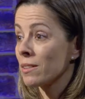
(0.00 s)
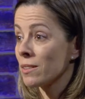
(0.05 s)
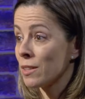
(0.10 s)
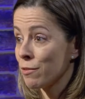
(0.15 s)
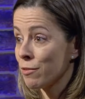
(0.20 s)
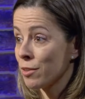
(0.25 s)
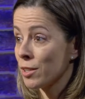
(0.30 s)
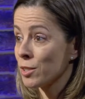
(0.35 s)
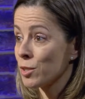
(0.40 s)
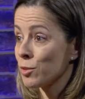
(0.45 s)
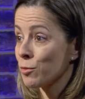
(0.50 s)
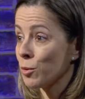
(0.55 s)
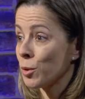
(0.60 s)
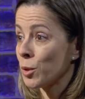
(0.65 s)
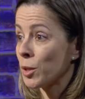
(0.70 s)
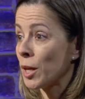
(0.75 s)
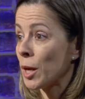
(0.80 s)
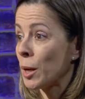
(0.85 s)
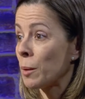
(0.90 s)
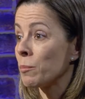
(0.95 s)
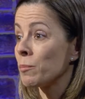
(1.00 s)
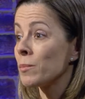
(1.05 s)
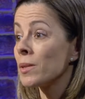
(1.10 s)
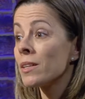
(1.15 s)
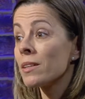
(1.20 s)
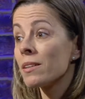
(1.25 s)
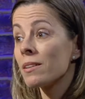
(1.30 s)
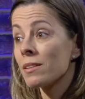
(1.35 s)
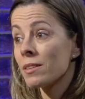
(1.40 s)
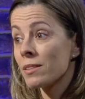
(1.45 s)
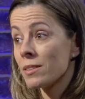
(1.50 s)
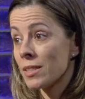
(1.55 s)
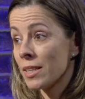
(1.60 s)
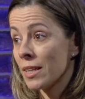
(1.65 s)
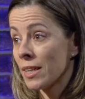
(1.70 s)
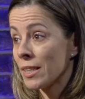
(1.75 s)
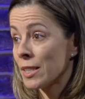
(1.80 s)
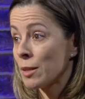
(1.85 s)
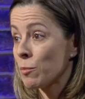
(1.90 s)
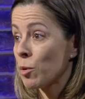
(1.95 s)
a difference for them,
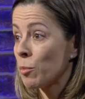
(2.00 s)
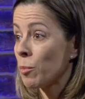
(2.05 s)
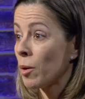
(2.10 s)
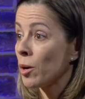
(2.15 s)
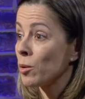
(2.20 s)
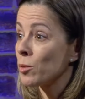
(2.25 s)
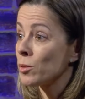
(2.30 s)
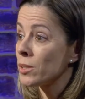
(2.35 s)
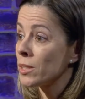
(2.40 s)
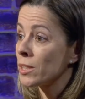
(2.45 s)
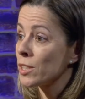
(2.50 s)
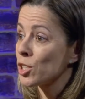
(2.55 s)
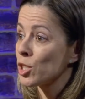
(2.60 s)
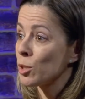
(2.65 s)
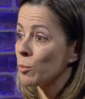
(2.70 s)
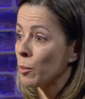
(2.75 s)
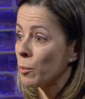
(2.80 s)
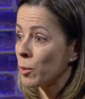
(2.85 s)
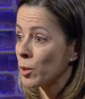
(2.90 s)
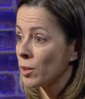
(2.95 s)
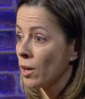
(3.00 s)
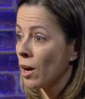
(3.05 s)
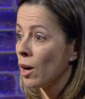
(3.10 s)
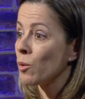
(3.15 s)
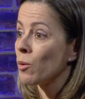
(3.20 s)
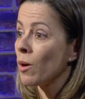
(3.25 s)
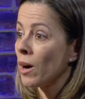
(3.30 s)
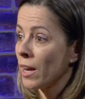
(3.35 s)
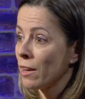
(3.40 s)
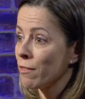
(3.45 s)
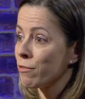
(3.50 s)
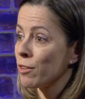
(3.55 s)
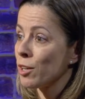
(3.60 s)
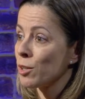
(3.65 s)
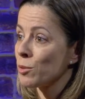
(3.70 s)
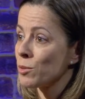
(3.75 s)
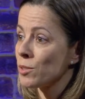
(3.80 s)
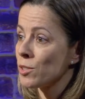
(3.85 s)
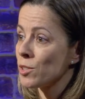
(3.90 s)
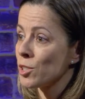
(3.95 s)
teach them about how I
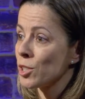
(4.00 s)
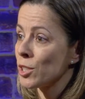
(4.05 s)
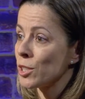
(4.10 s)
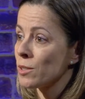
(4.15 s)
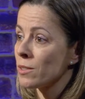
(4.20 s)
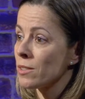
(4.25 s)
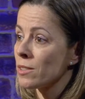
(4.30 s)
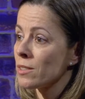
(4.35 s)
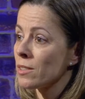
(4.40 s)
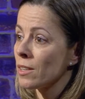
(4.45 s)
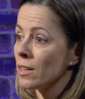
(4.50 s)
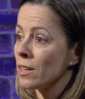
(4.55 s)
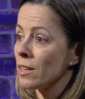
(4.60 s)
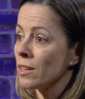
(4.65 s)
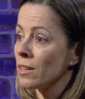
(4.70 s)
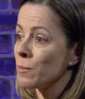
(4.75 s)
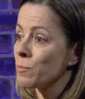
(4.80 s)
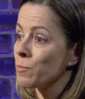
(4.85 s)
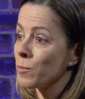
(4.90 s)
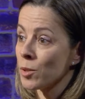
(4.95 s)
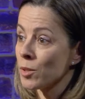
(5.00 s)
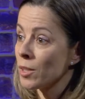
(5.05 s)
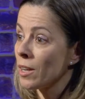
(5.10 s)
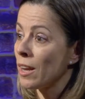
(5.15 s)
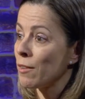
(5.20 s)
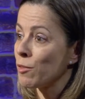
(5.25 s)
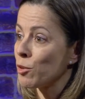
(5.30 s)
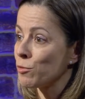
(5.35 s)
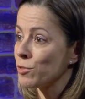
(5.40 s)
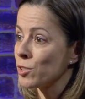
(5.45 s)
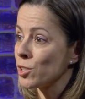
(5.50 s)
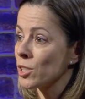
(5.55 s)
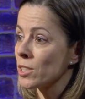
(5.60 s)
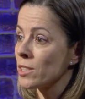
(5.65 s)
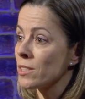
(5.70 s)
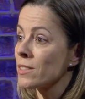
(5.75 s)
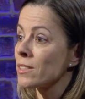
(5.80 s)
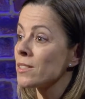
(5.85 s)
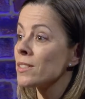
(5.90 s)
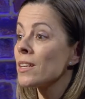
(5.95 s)
found Jesus, the love of
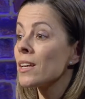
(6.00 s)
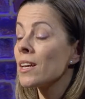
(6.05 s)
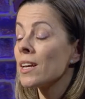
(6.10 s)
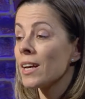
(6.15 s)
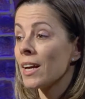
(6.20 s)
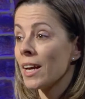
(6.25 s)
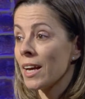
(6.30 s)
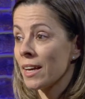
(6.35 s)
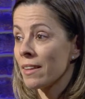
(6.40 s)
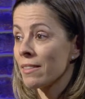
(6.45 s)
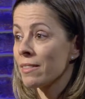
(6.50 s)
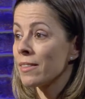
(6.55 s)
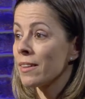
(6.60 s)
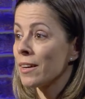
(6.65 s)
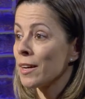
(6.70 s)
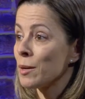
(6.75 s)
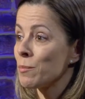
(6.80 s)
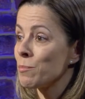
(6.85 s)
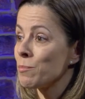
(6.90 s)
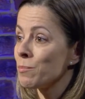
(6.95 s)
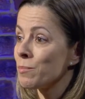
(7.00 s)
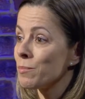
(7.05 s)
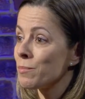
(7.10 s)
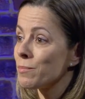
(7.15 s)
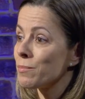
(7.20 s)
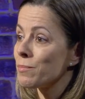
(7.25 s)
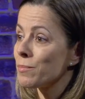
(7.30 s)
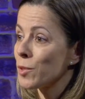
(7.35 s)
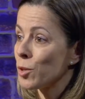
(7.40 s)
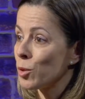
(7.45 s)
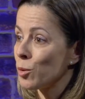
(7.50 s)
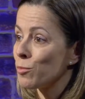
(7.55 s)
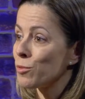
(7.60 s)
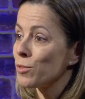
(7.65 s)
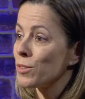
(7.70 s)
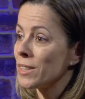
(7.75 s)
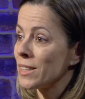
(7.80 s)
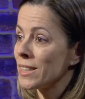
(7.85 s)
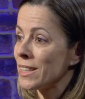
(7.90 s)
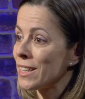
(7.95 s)
Jesus, and
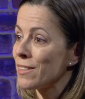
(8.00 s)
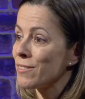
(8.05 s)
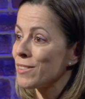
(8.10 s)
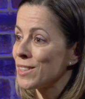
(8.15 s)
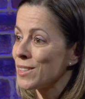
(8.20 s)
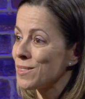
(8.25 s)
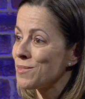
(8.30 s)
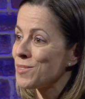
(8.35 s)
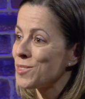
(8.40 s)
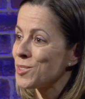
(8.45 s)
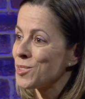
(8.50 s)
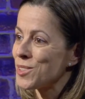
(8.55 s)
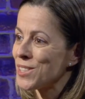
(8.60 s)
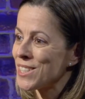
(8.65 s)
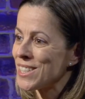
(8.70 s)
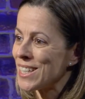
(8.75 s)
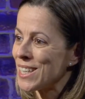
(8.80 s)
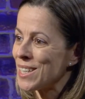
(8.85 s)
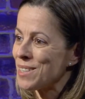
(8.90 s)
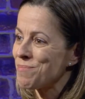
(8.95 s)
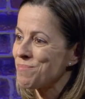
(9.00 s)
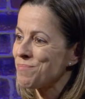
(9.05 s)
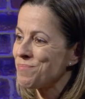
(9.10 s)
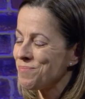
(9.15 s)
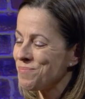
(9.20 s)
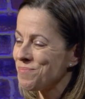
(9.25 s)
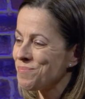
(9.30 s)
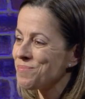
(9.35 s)
hopefully they will do the same.